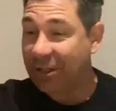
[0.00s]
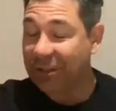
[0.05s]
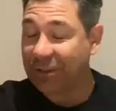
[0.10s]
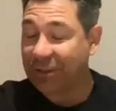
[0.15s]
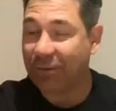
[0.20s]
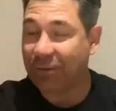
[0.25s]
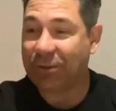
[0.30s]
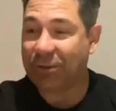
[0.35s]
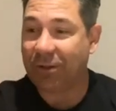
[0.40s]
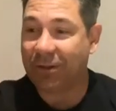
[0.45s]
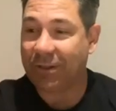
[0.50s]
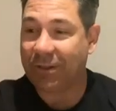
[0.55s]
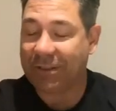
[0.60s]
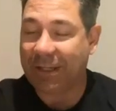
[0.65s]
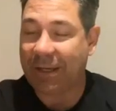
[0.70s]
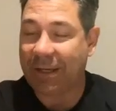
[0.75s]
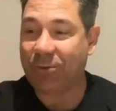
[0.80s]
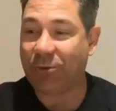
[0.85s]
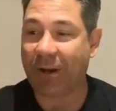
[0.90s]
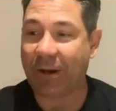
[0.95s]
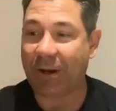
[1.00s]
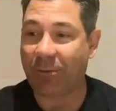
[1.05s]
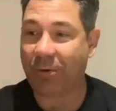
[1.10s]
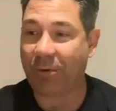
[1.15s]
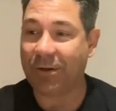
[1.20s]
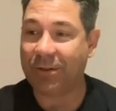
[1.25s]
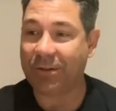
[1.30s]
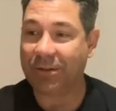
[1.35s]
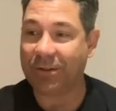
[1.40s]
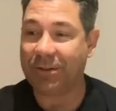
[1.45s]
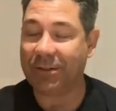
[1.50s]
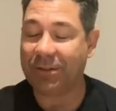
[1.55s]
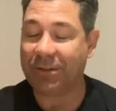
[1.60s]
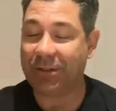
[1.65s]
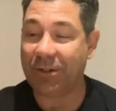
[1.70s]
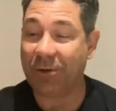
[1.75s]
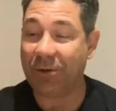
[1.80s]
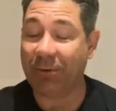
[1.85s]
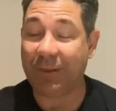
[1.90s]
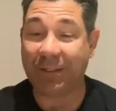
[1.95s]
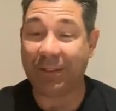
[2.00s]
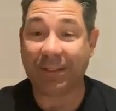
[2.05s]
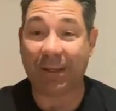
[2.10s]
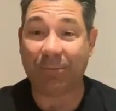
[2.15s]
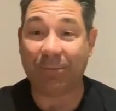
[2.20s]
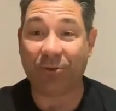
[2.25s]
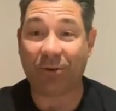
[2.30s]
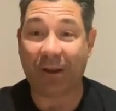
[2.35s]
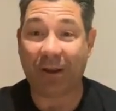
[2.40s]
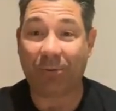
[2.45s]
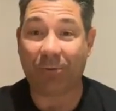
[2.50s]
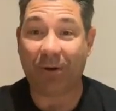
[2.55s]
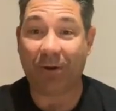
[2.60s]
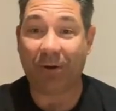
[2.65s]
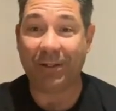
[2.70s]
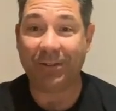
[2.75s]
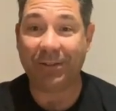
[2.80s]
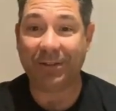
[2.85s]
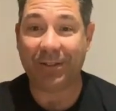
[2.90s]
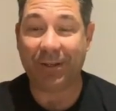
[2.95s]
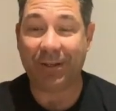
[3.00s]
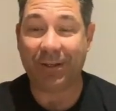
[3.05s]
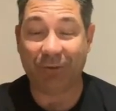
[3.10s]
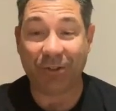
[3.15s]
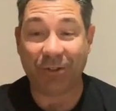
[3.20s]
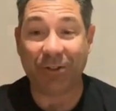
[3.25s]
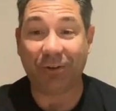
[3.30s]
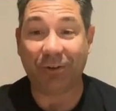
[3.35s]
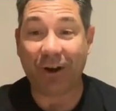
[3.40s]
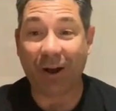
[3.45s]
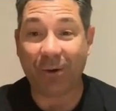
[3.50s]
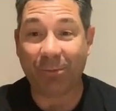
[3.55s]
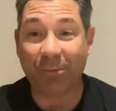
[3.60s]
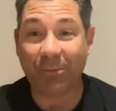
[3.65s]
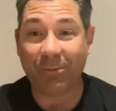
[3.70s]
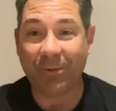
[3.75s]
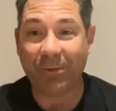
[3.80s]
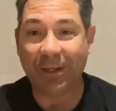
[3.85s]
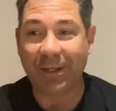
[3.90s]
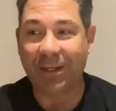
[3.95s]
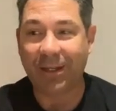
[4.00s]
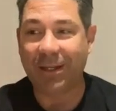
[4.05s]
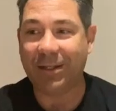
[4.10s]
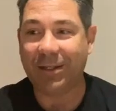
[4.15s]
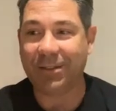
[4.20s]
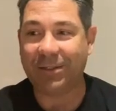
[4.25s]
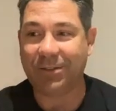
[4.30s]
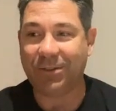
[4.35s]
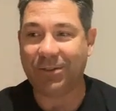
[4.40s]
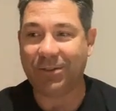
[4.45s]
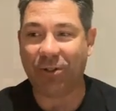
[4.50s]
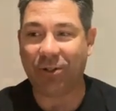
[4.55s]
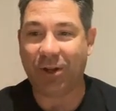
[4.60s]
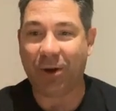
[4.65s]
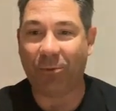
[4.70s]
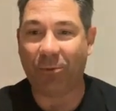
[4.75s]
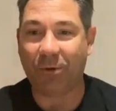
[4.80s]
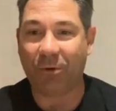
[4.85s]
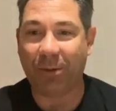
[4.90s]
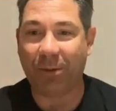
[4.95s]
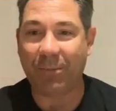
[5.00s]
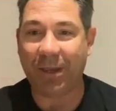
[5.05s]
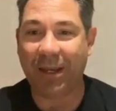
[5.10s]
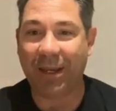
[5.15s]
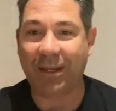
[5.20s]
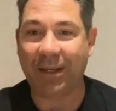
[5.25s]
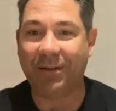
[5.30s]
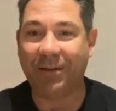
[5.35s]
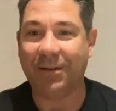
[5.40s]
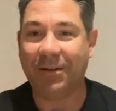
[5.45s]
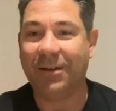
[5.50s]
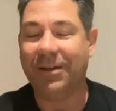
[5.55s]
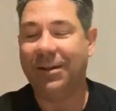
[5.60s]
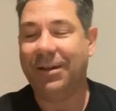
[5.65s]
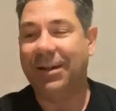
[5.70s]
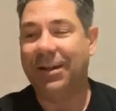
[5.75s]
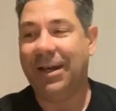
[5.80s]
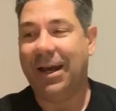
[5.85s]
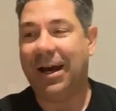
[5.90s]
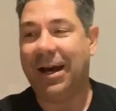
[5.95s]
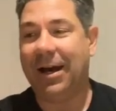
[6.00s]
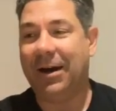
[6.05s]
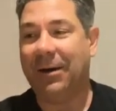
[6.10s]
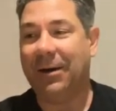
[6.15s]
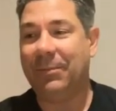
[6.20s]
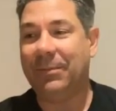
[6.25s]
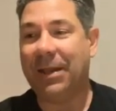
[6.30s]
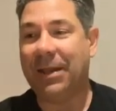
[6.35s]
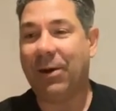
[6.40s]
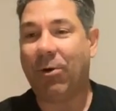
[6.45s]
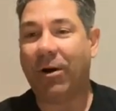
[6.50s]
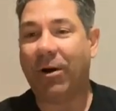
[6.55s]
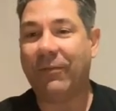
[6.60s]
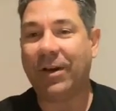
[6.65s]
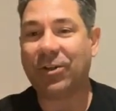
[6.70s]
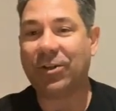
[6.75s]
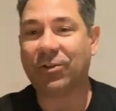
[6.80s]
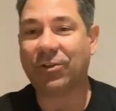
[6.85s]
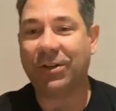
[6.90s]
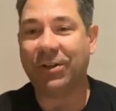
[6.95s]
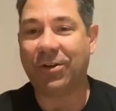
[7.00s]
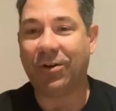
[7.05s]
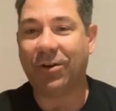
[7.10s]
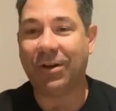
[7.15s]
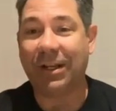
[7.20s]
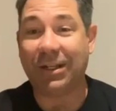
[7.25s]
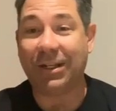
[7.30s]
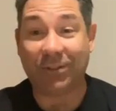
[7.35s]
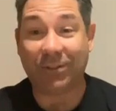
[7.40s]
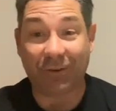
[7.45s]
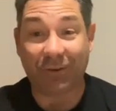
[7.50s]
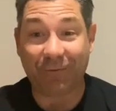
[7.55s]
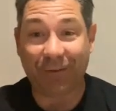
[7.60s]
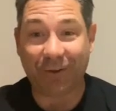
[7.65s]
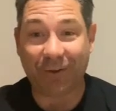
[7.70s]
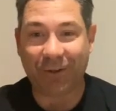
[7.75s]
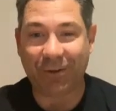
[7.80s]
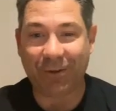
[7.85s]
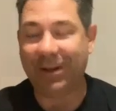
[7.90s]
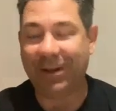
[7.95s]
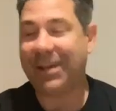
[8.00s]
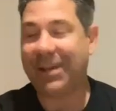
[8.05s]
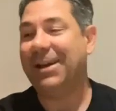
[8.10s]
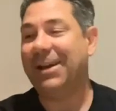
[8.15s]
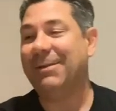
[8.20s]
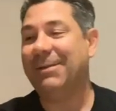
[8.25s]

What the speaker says: is also the same track 1 as you, and the same track 1 as the original album is Do You Know What I Mean? Now I've actually gone. It's not for you, okay?